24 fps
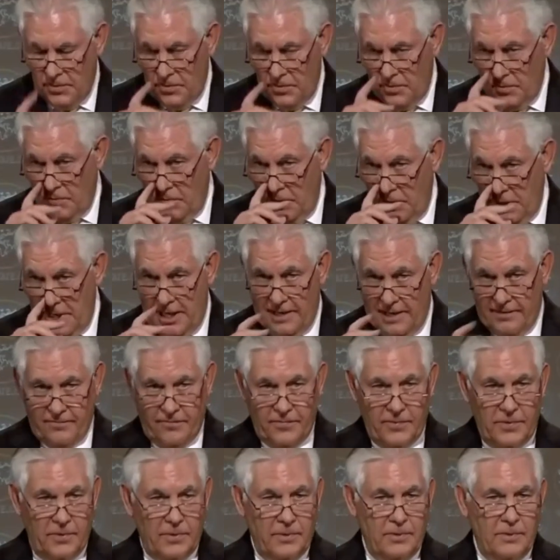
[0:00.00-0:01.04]
We
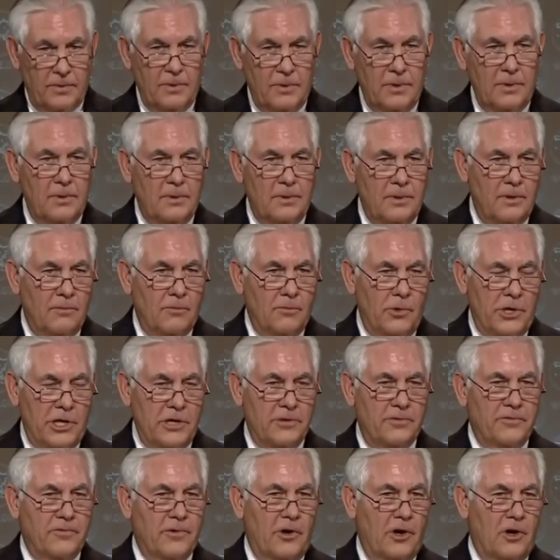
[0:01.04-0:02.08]
have
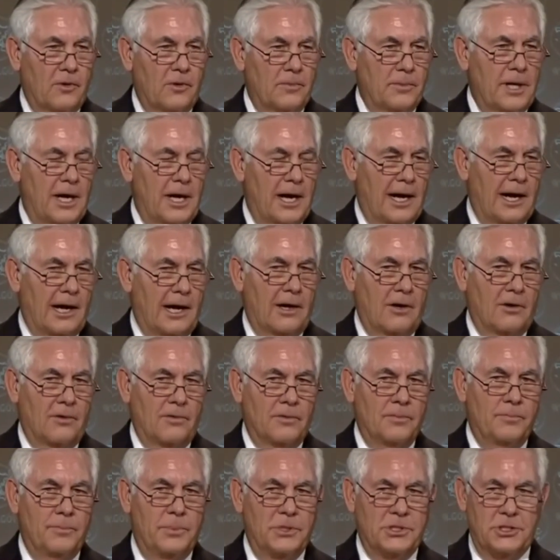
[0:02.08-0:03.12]
reaffirmed our
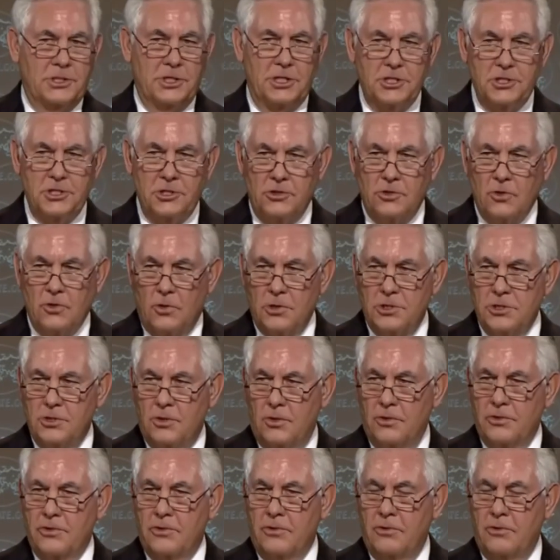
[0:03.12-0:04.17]
position towards
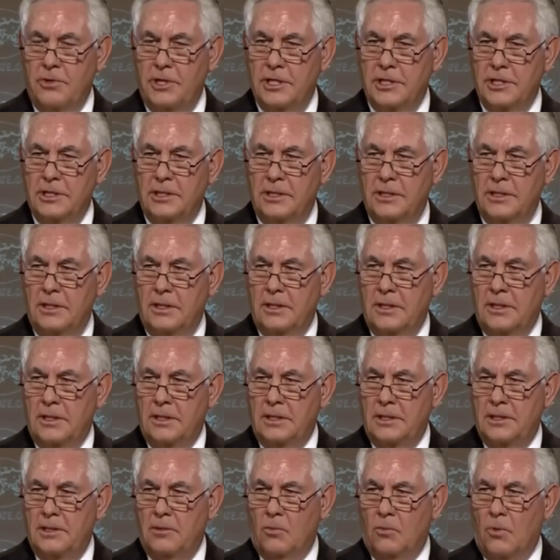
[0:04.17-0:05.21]
North Korea,
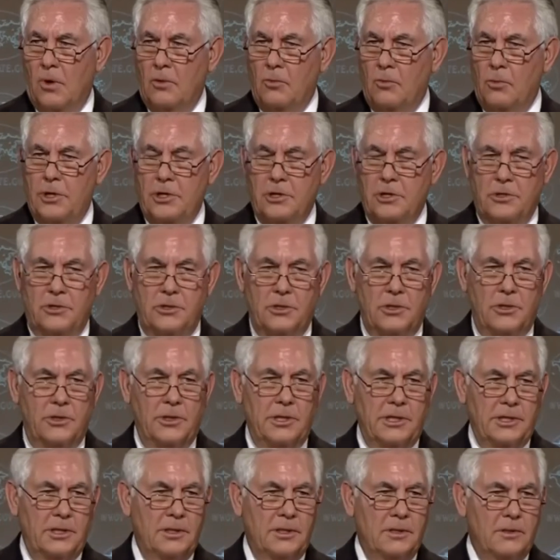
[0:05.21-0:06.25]
that what we are
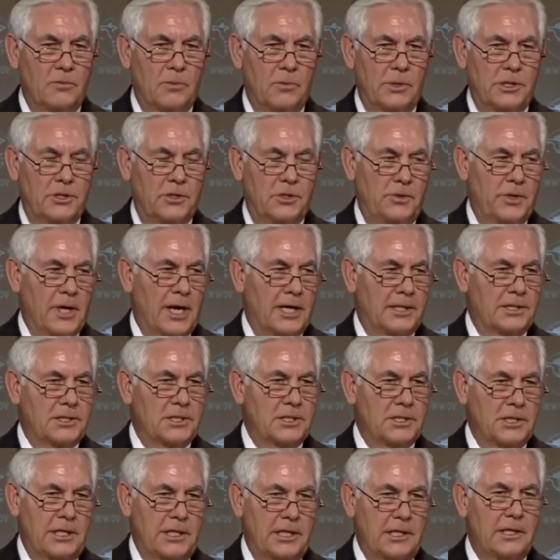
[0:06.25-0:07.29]
doing, we do not
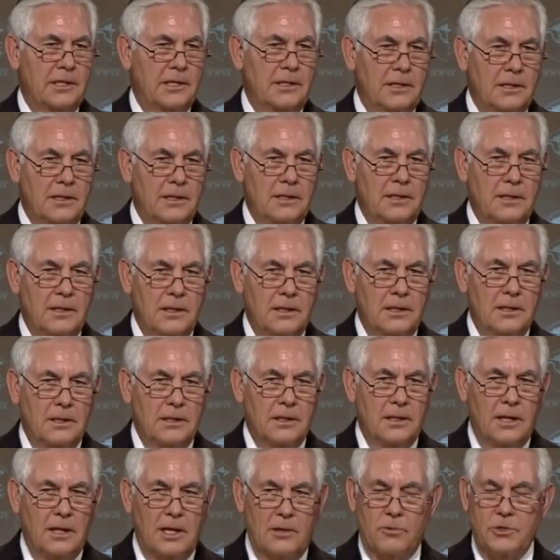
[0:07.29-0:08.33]
seek
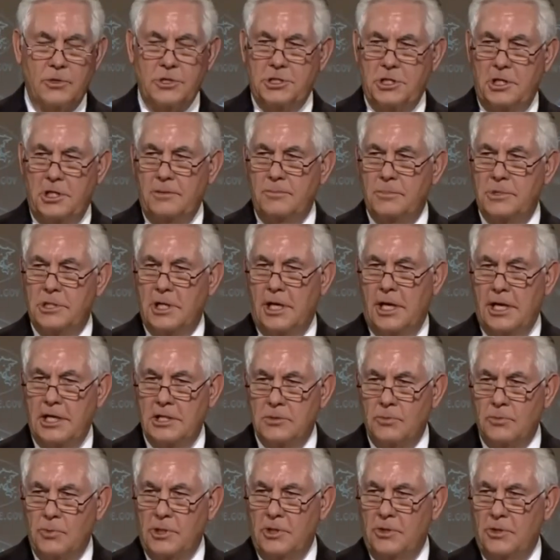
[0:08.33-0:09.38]
a regime
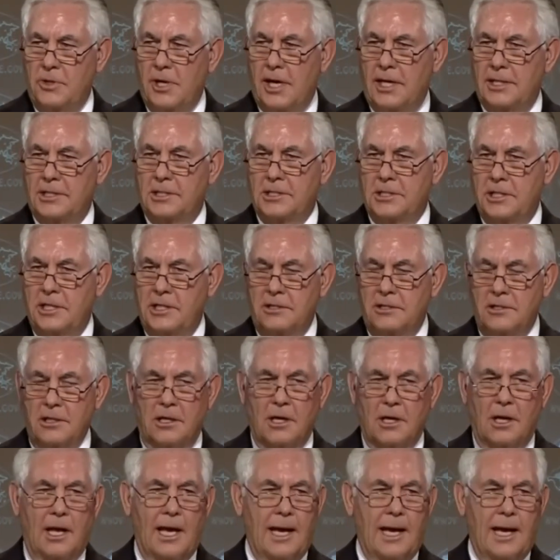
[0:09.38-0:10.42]
change. We do not seek the
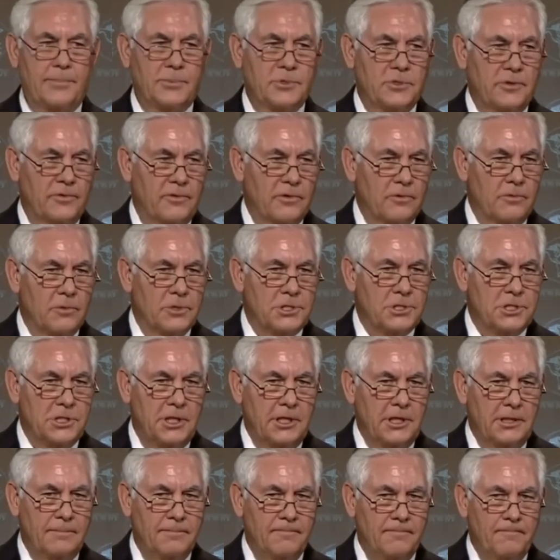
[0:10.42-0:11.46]
collapse of the regime.